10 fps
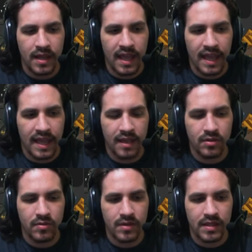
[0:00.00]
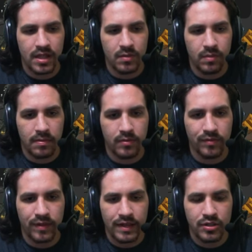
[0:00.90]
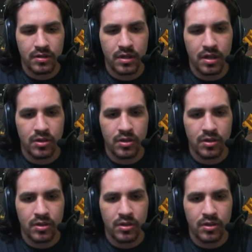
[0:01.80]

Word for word: and you need the weapon reflection.